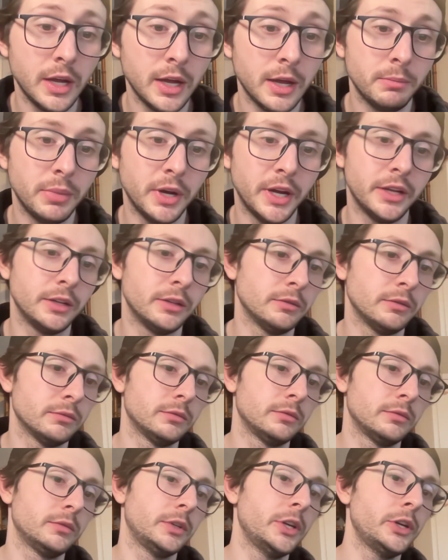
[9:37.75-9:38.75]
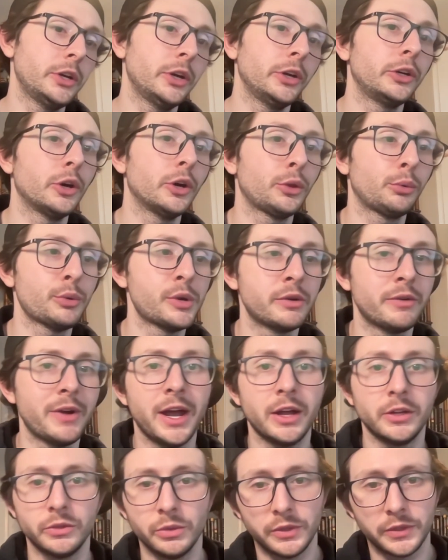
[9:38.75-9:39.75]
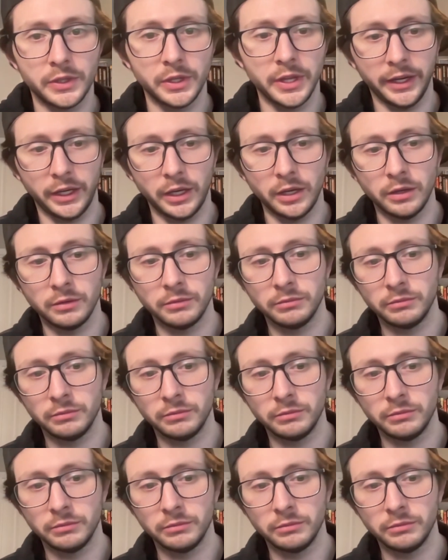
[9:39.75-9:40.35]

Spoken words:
But he could go 3 rounds with Selecki.